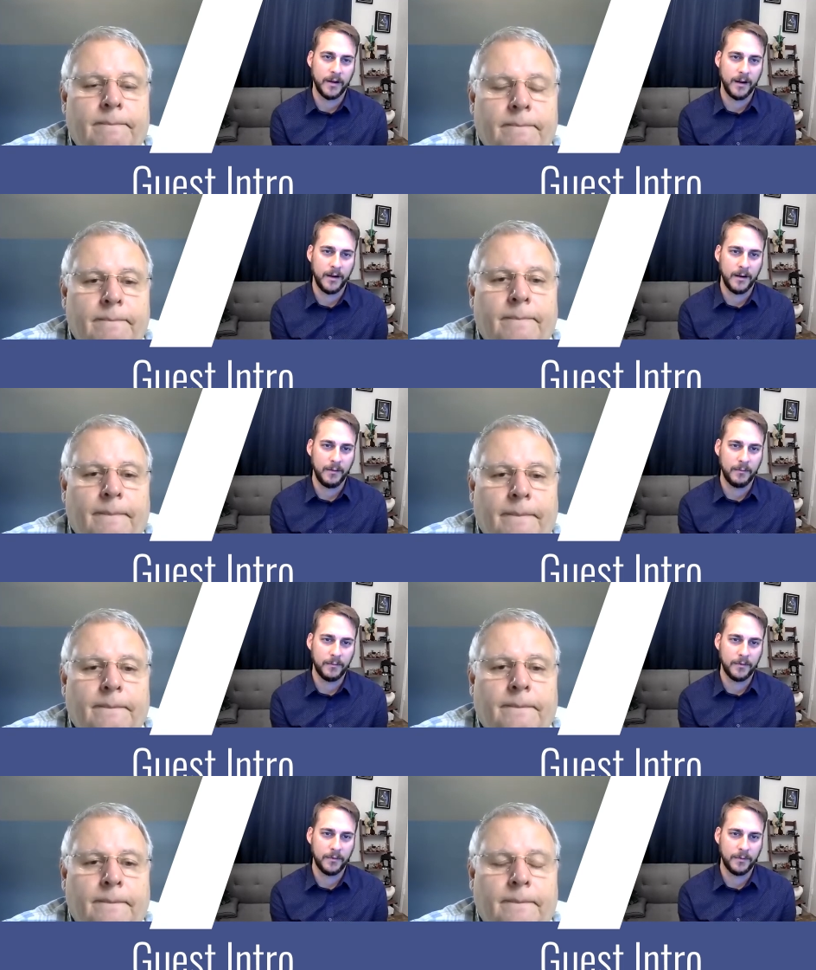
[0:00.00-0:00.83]

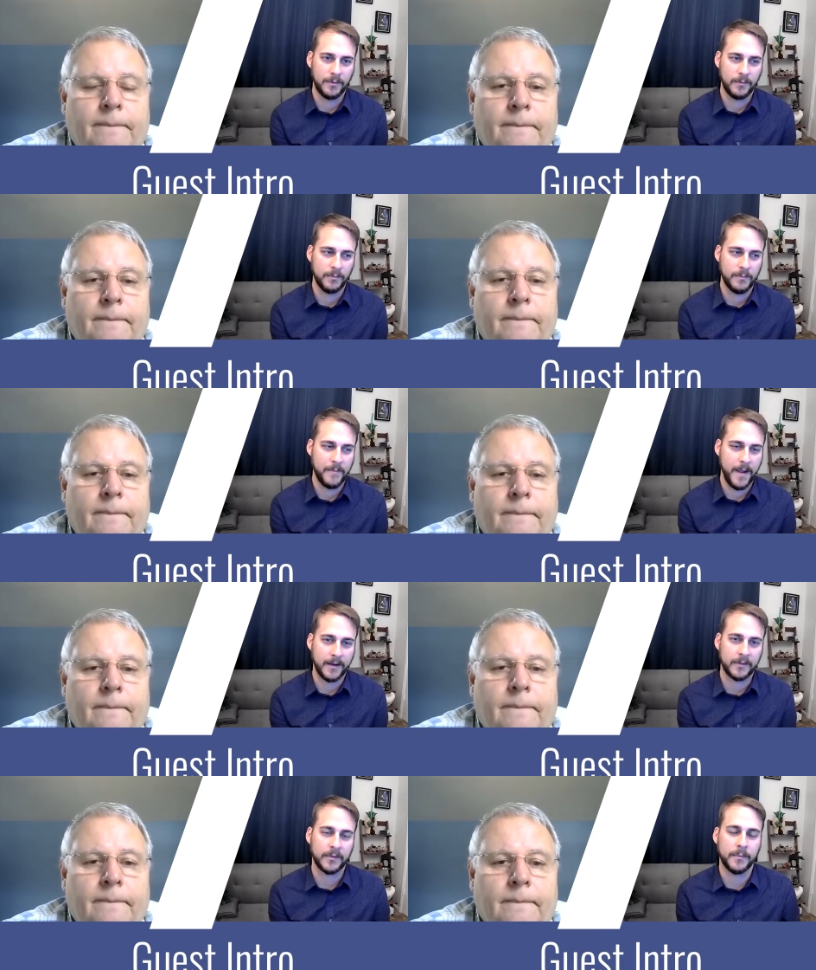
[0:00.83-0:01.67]
Speaker 1: uh, to
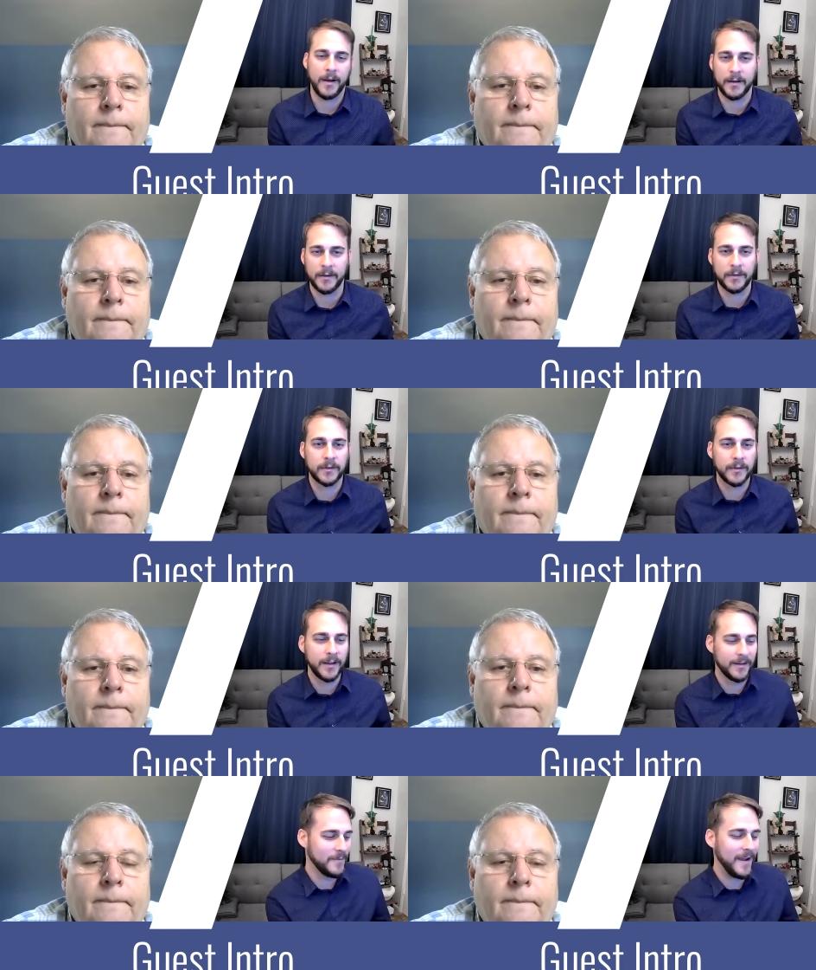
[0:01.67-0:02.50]

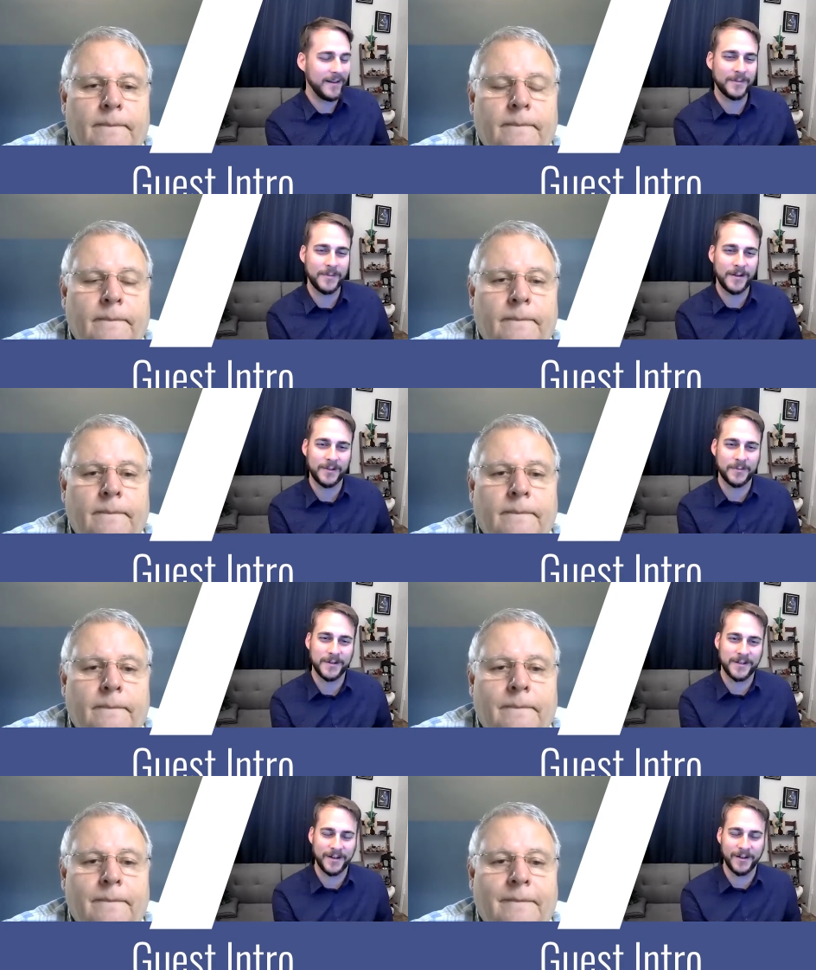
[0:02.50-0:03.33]
maximize maximize
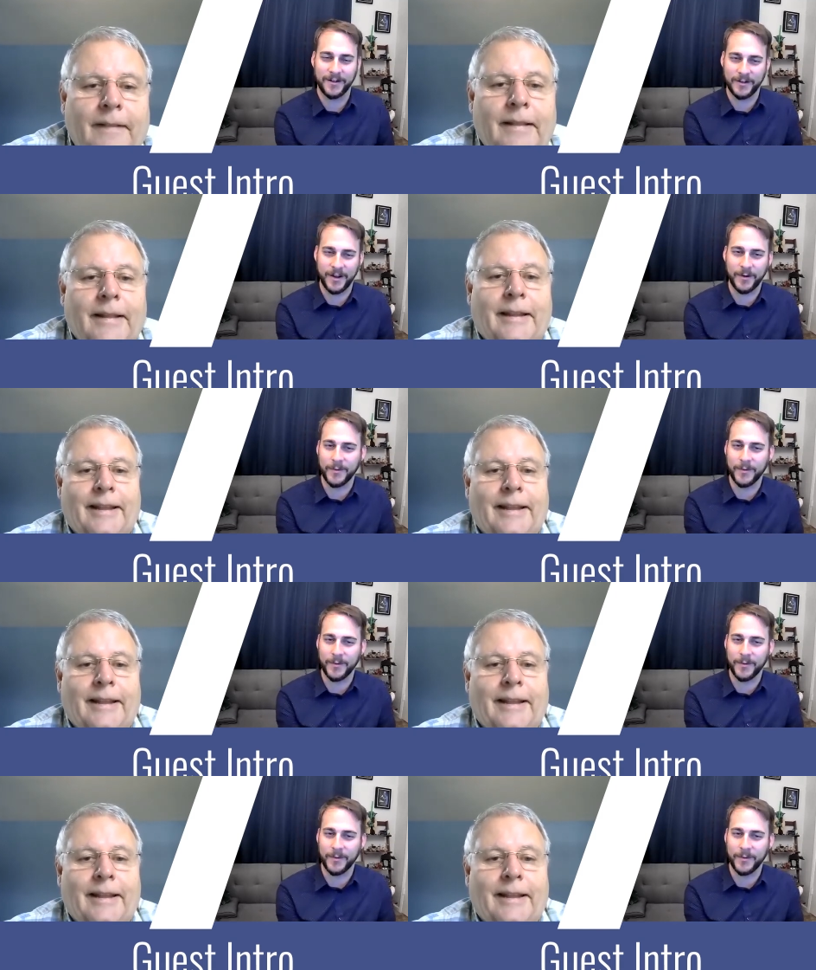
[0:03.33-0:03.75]
your material.